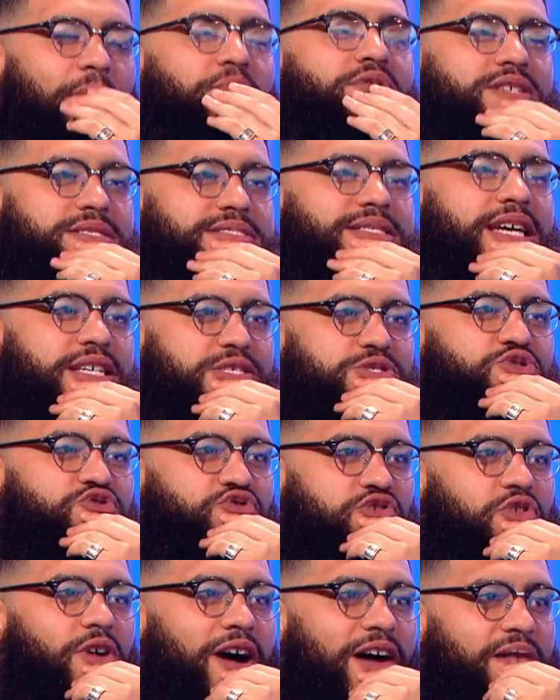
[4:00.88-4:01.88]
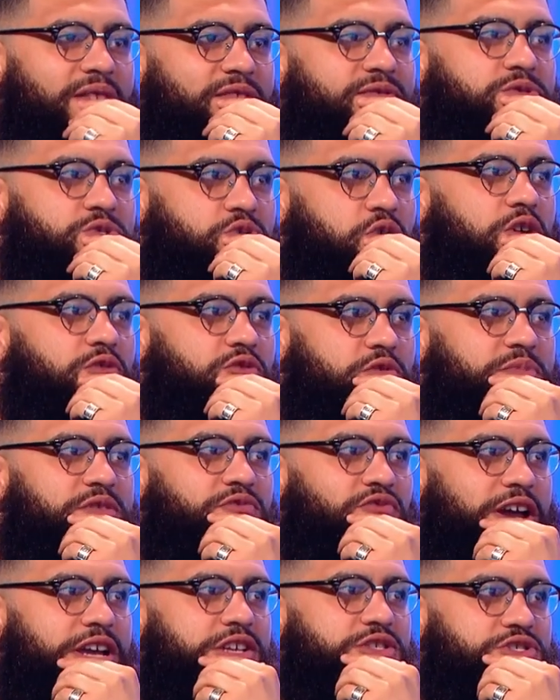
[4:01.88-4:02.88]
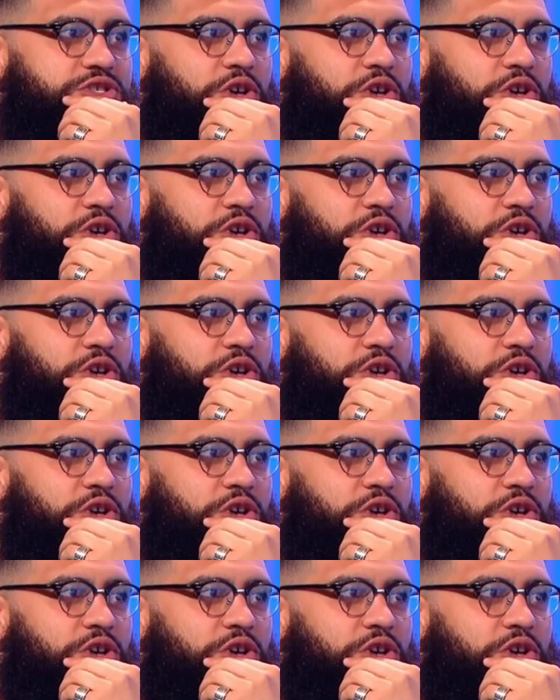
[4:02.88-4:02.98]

going to say it's true. I think Victoria would be raging